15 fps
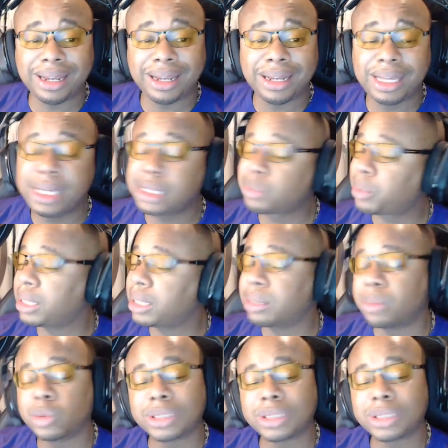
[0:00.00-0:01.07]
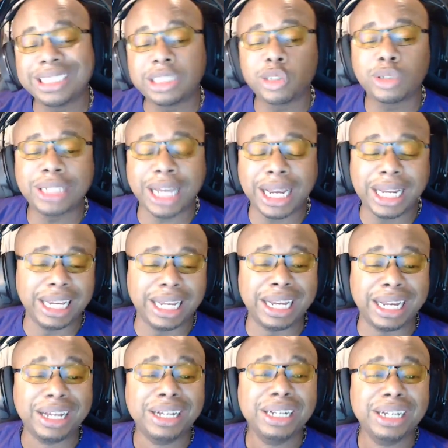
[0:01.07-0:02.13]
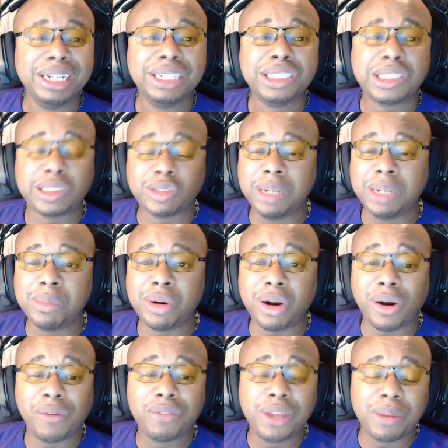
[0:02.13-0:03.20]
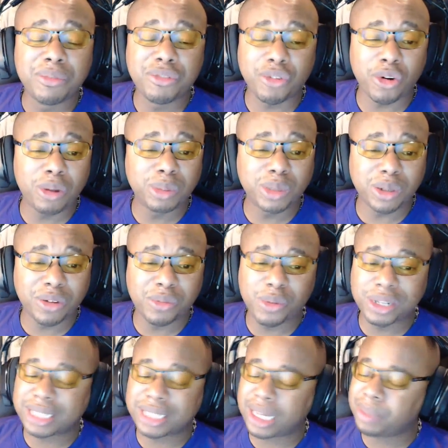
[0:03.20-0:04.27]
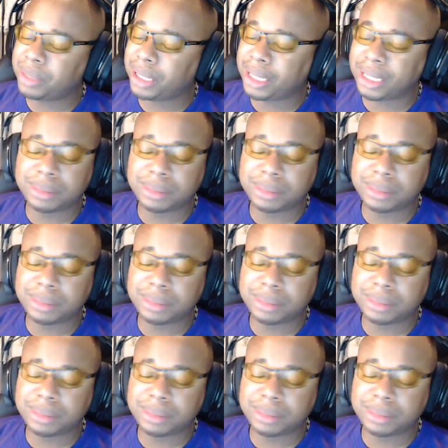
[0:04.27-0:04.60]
He is probably the most entertaining streamer of them From Software type games.